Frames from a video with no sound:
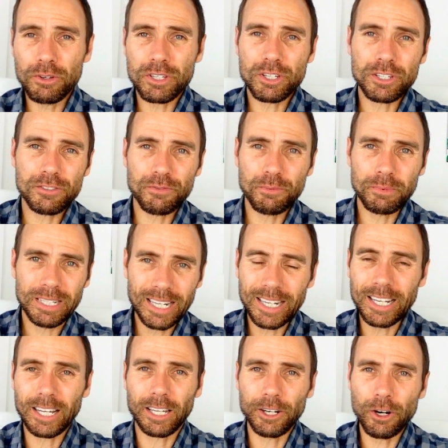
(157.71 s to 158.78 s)
It's just
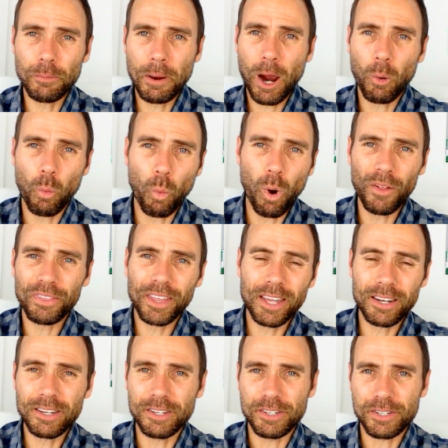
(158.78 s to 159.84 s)
getting clear about what
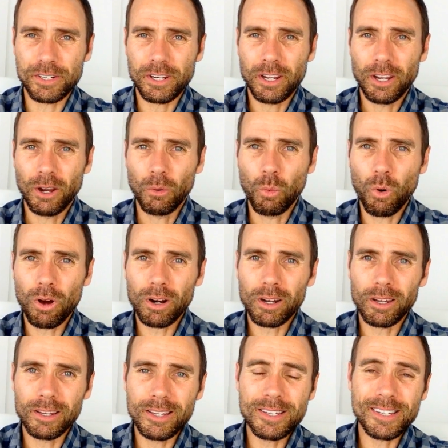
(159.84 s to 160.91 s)
that is. What
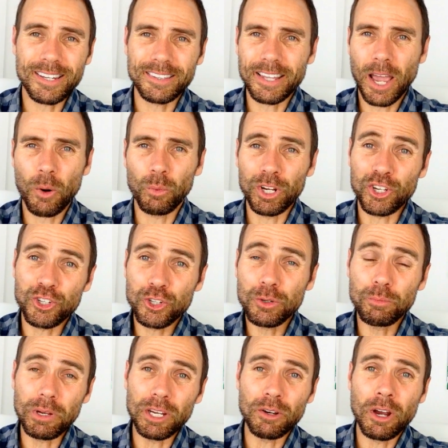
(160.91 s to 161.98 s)
is it that we
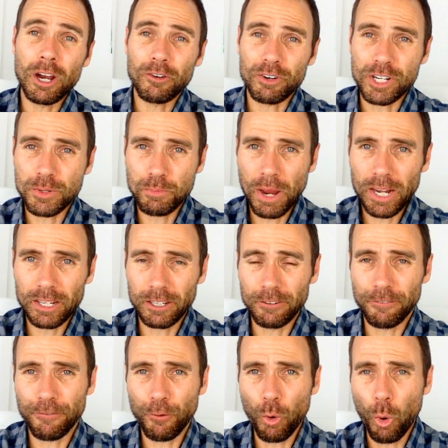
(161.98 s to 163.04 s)
should be respected
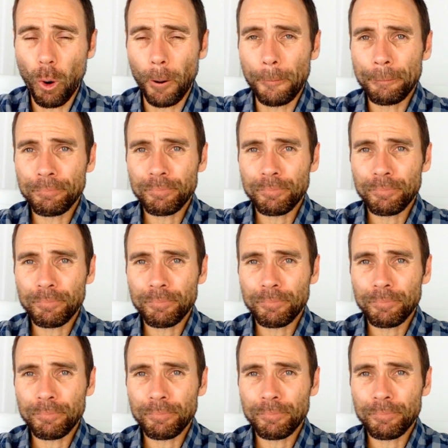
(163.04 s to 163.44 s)
for?